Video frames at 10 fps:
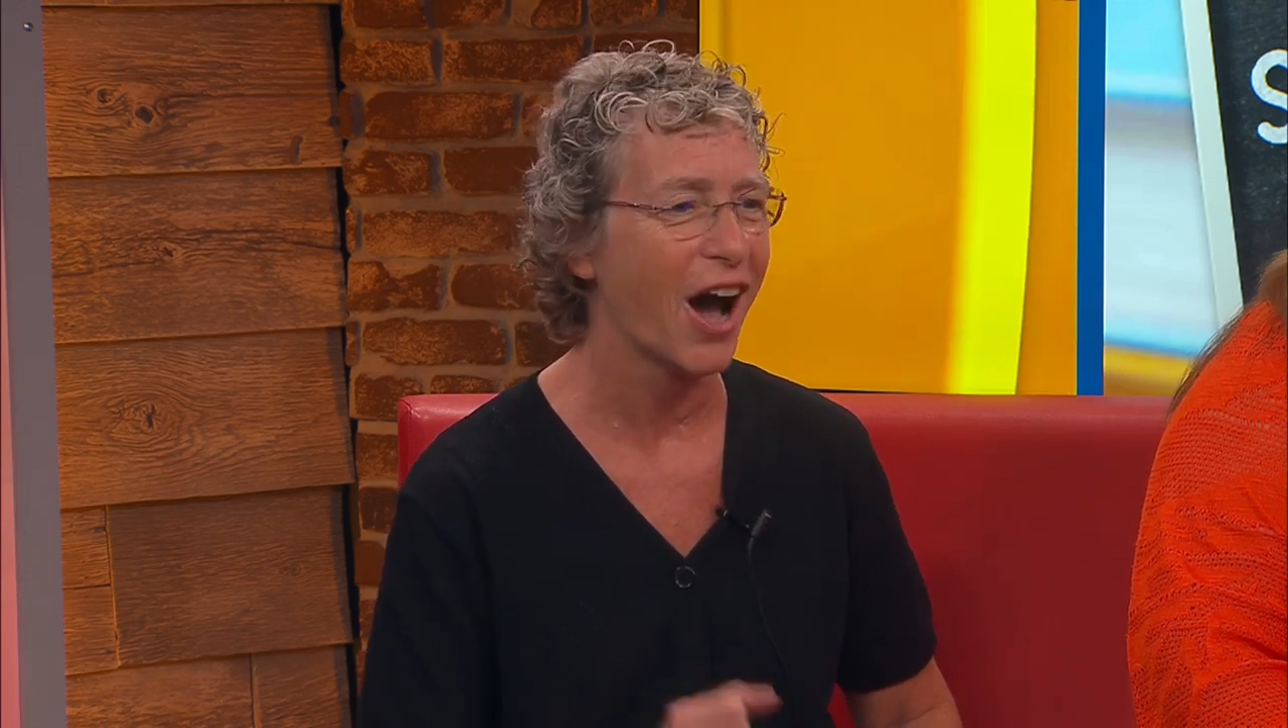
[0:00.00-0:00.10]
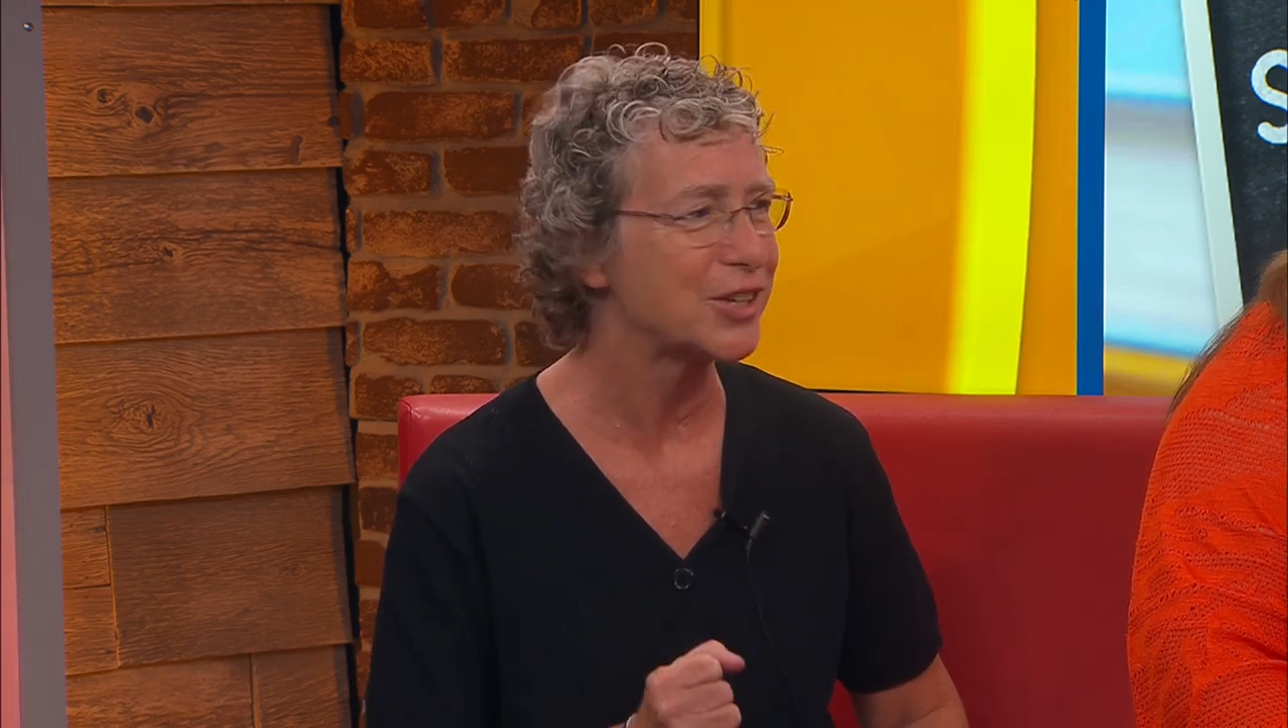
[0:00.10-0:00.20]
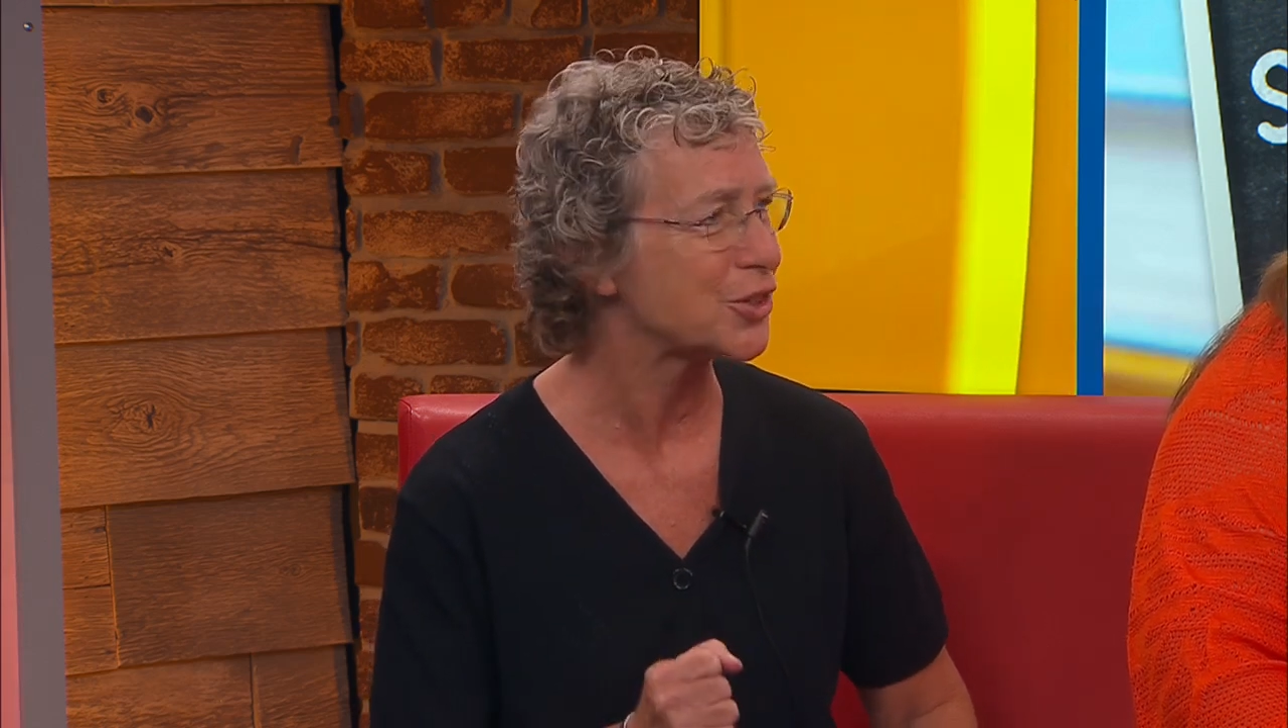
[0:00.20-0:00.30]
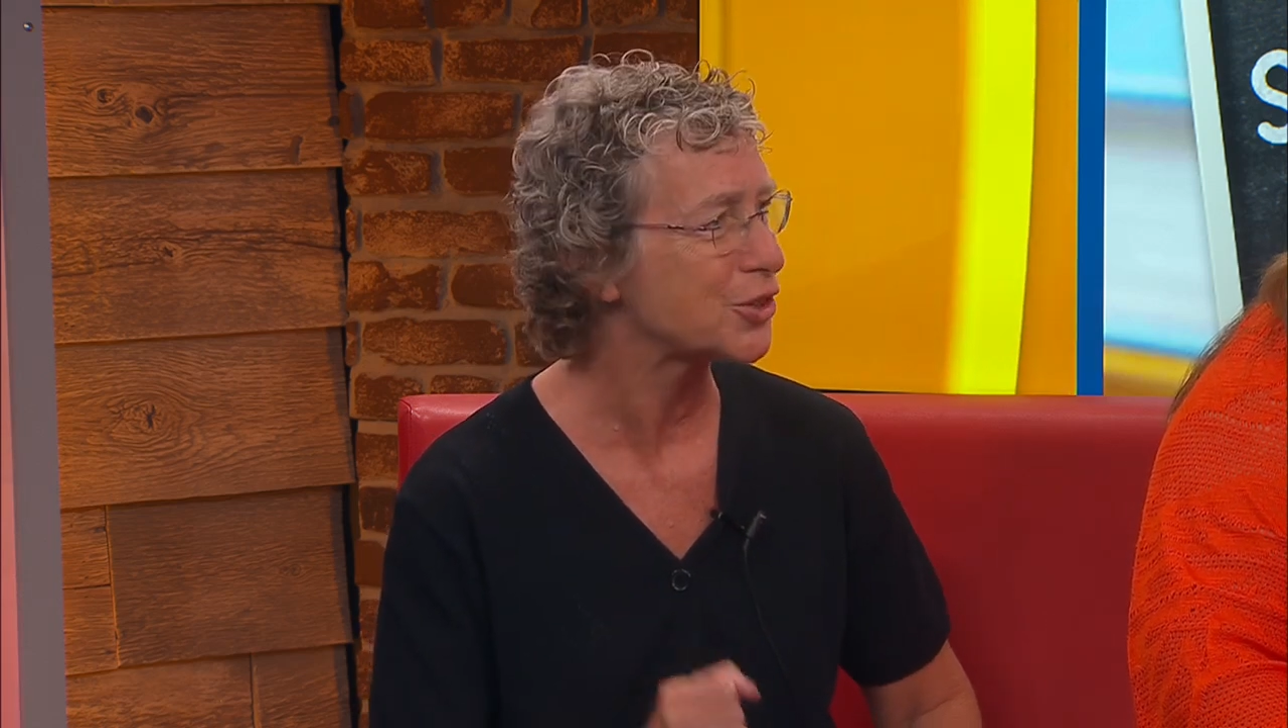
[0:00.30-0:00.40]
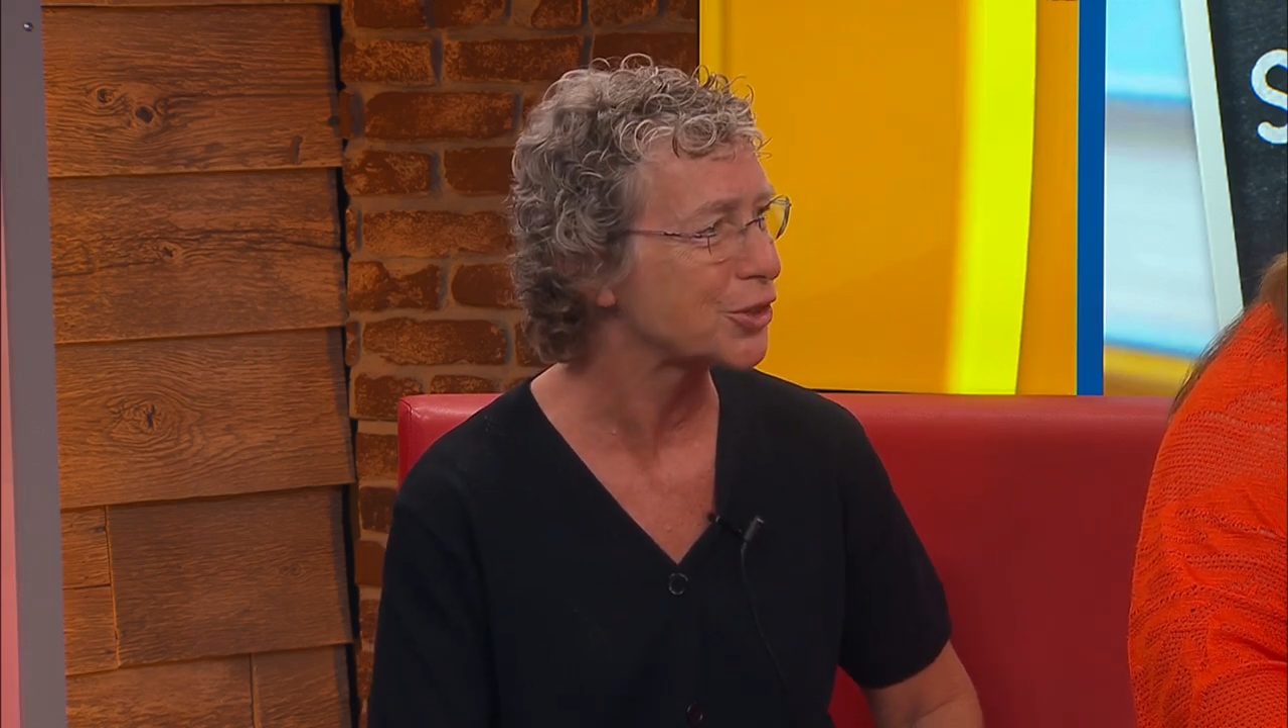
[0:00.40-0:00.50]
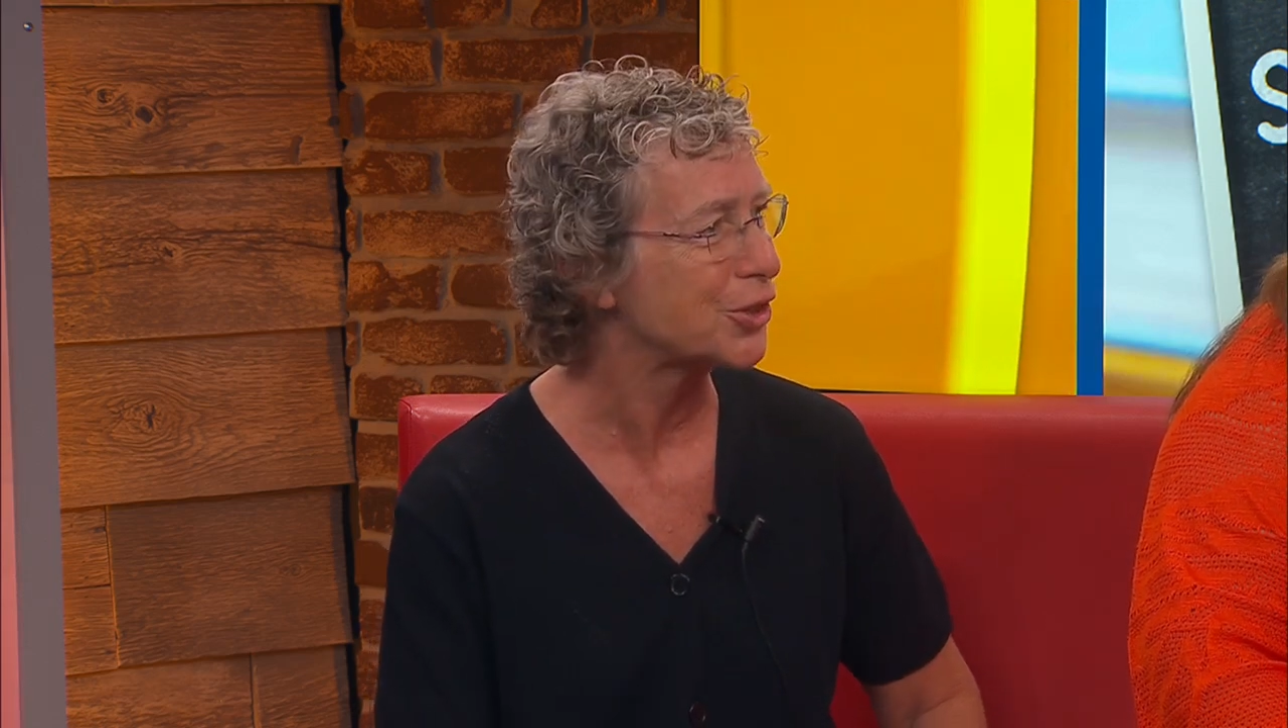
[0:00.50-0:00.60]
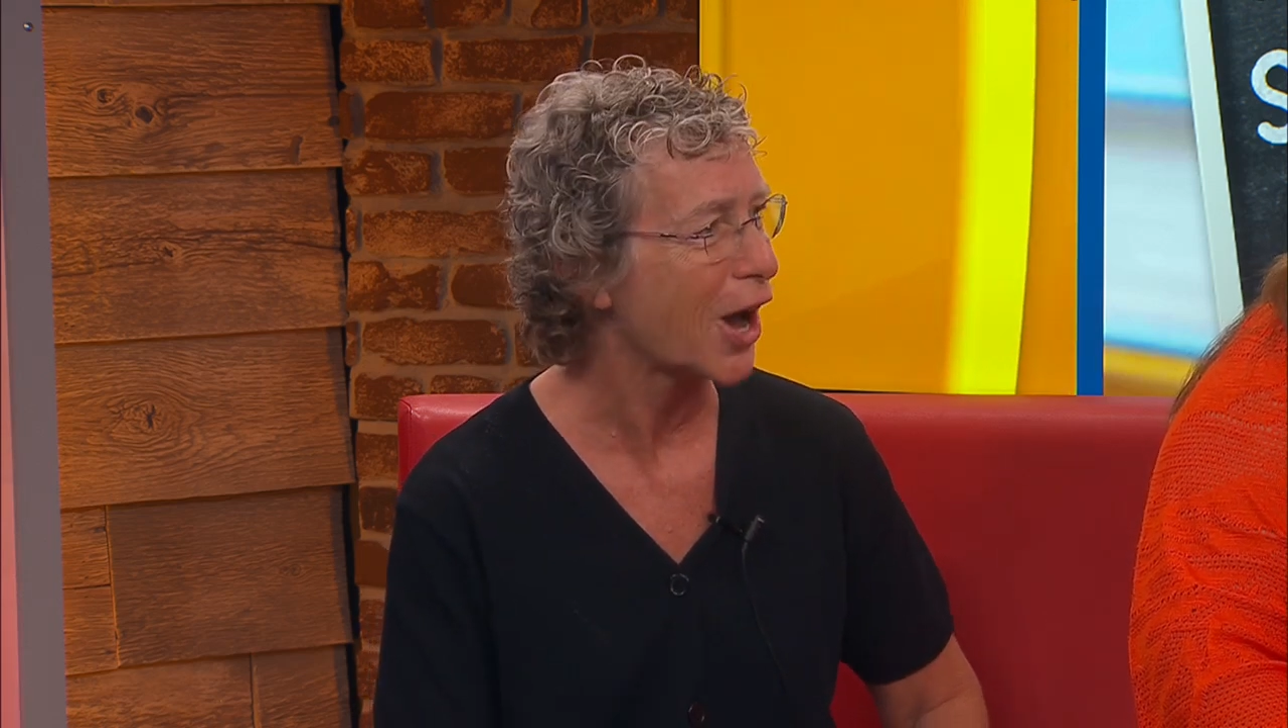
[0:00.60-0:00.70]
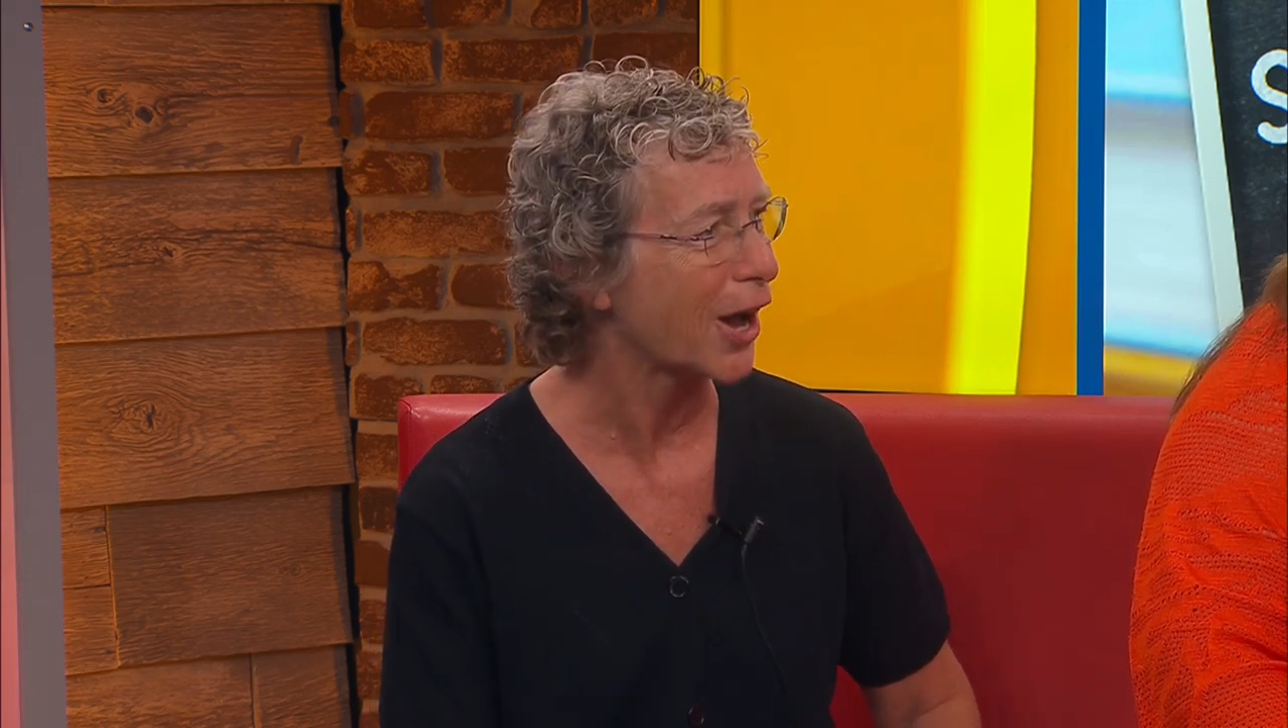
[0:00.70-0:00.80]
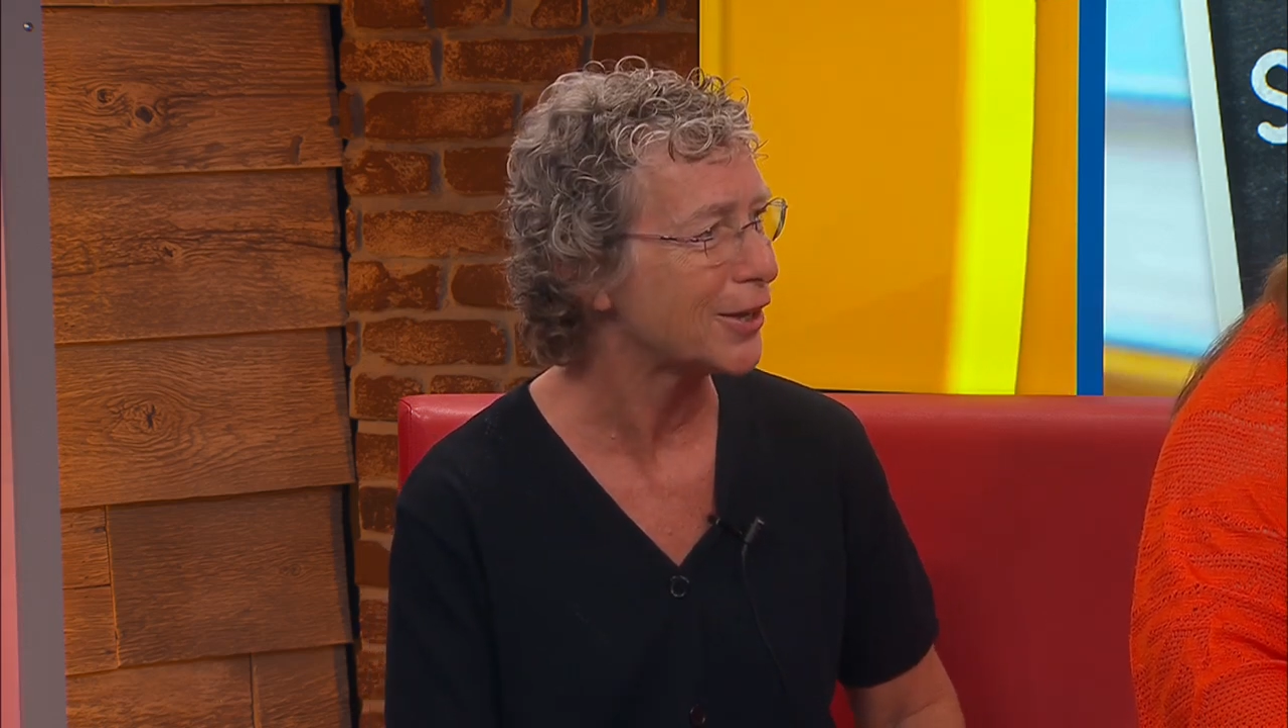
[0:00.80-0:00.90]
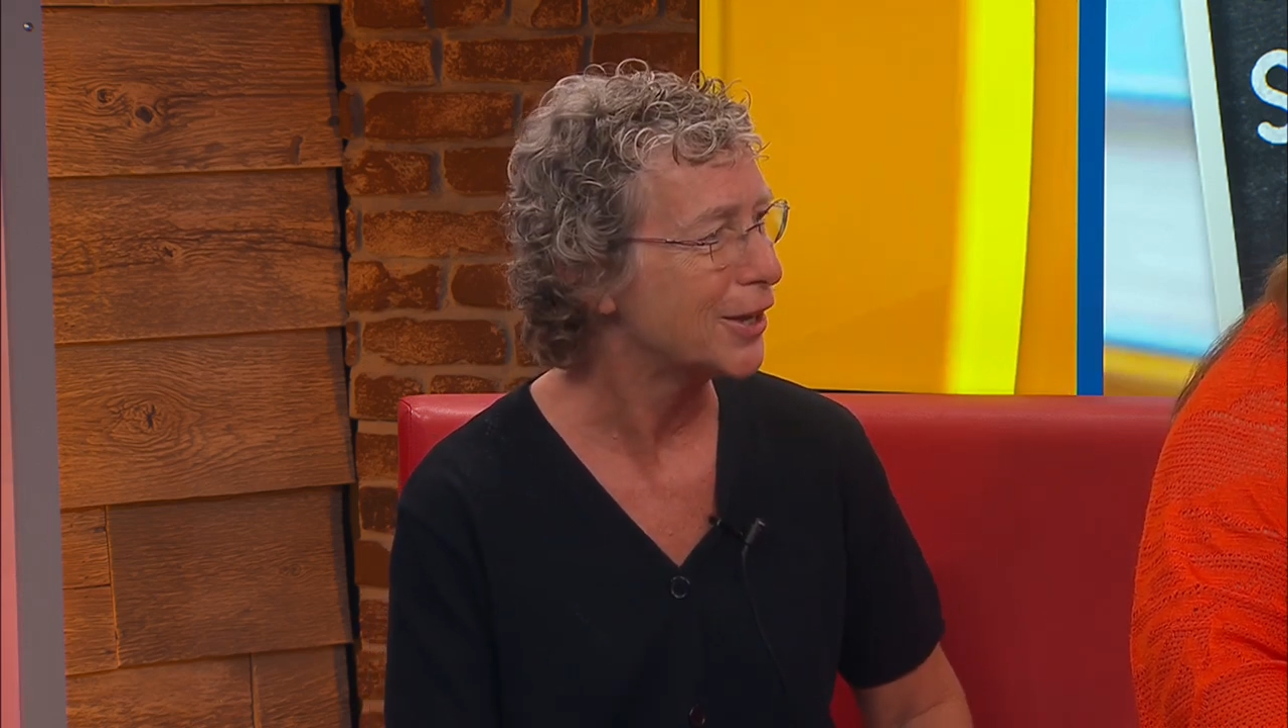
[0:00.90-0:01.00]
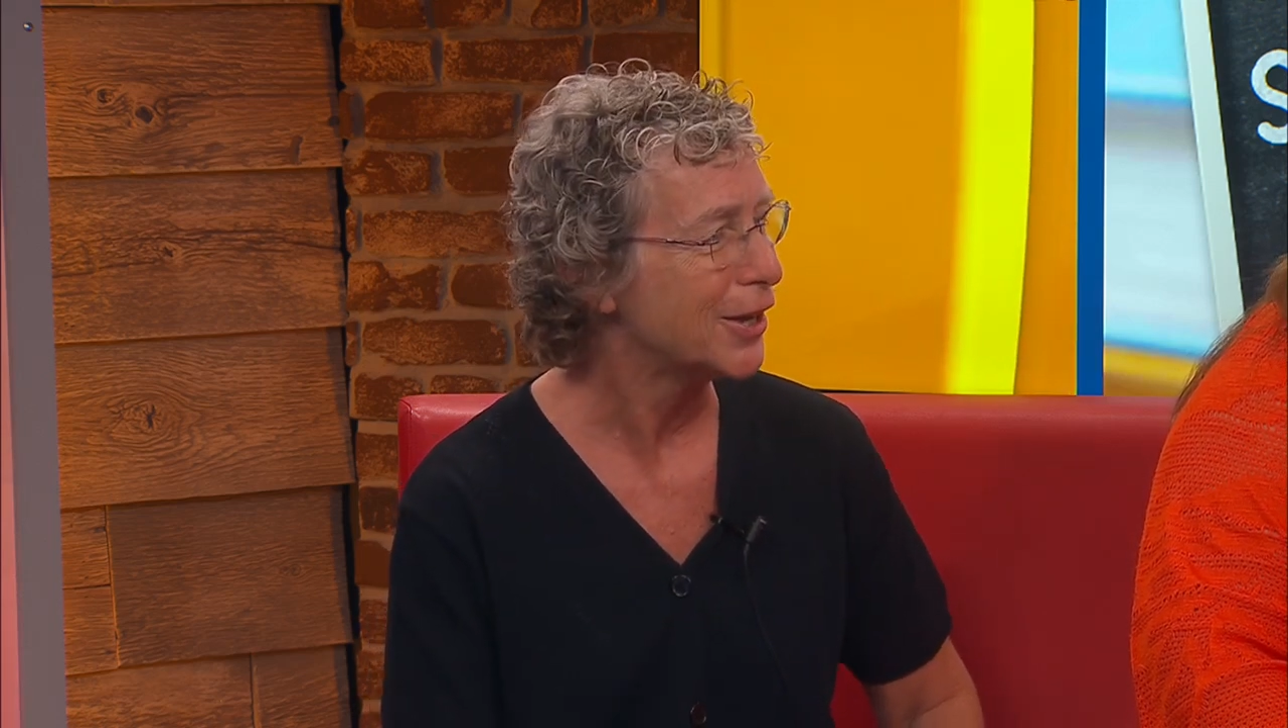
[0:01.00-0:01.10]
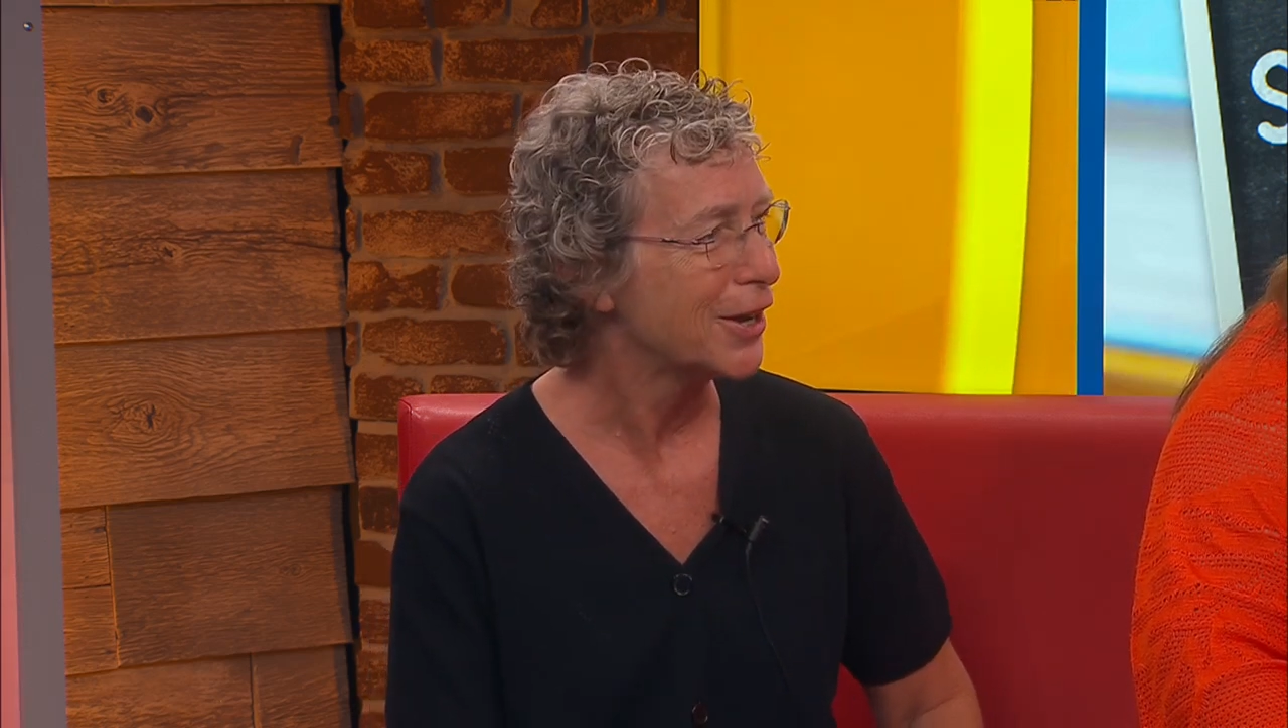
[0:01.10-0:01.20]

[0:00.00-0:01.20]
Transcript: I just could not